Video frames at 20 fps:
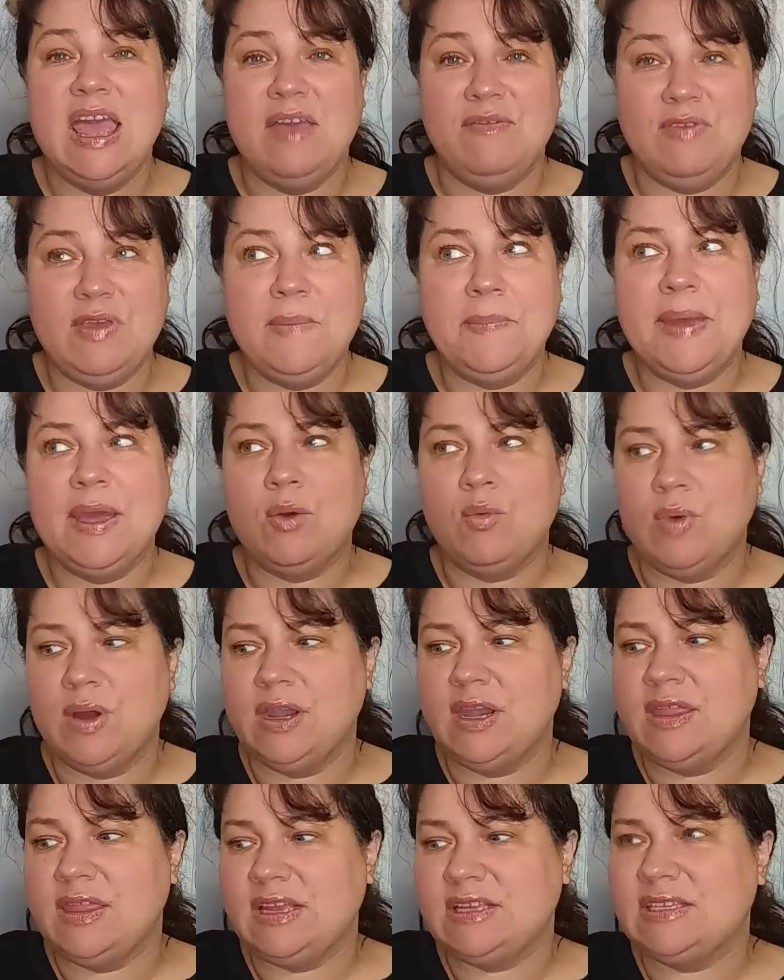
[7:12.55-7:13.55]
If you pick
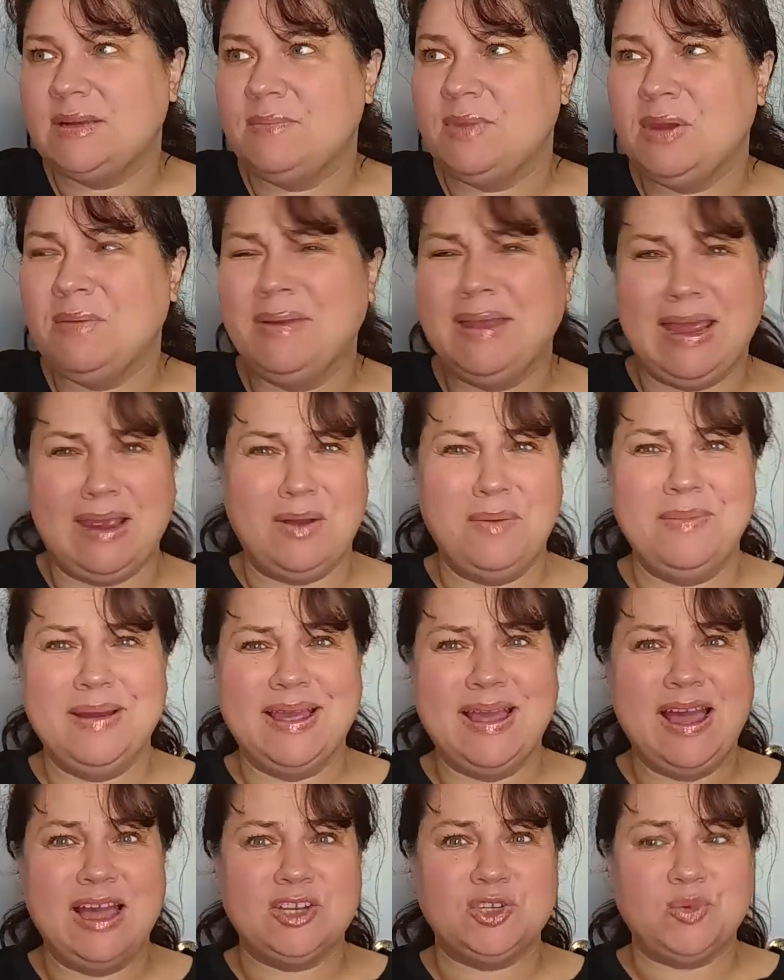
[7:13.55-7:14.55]
one of these up, you'll be like, oh my
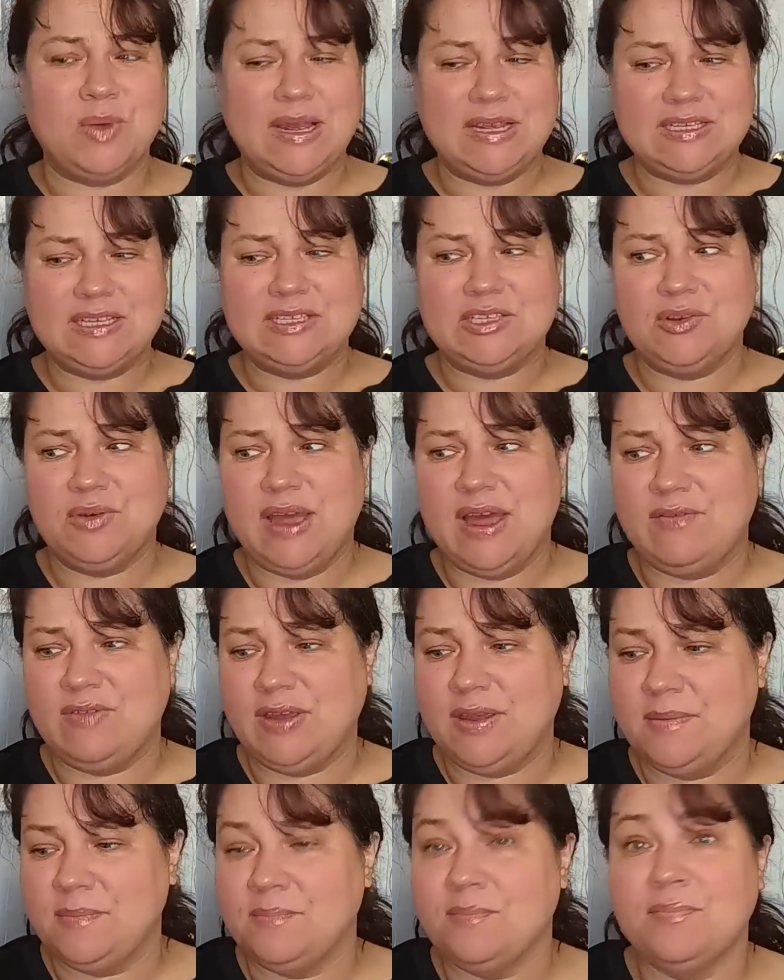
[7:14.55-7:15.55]
gosh, why is this so
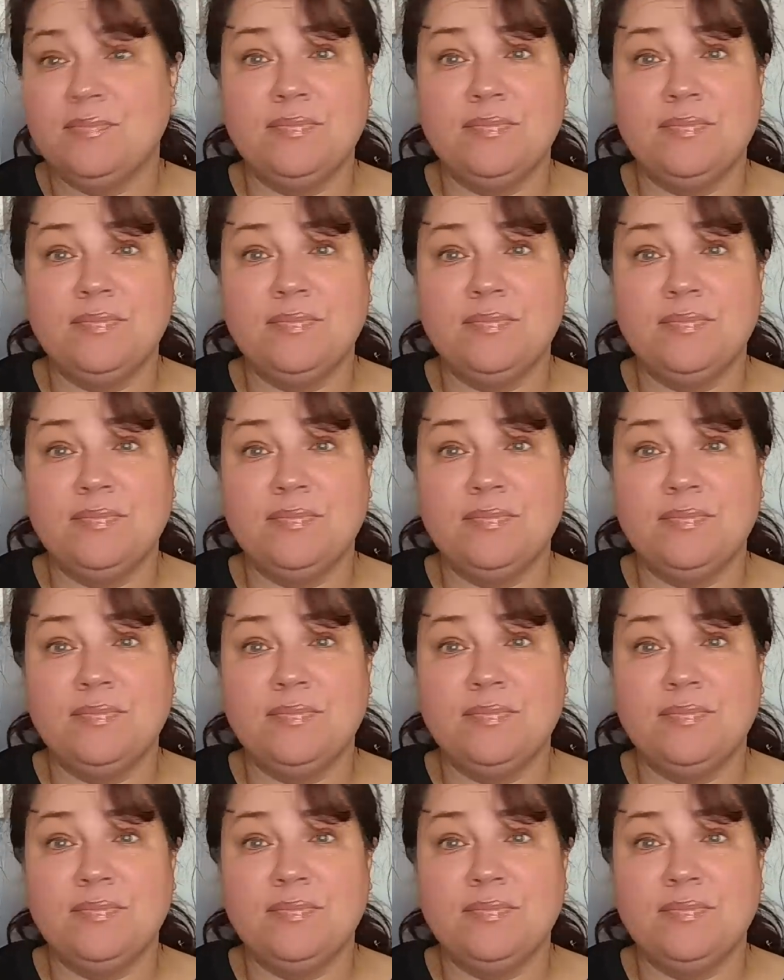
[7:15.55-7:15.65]
heavy?